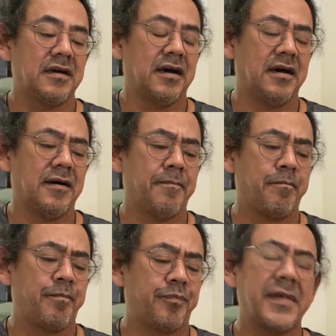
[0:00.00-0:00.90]
I
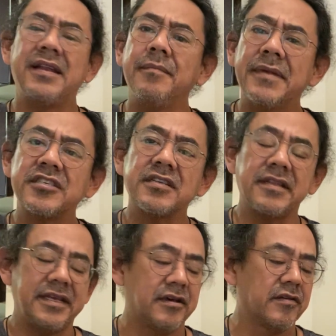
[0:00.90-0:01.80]
didn't mention in
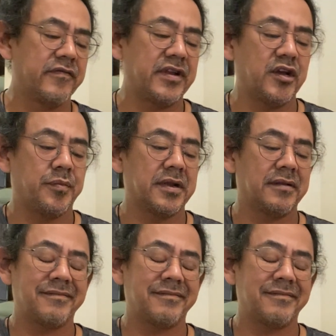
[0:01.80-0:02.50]
the other video, but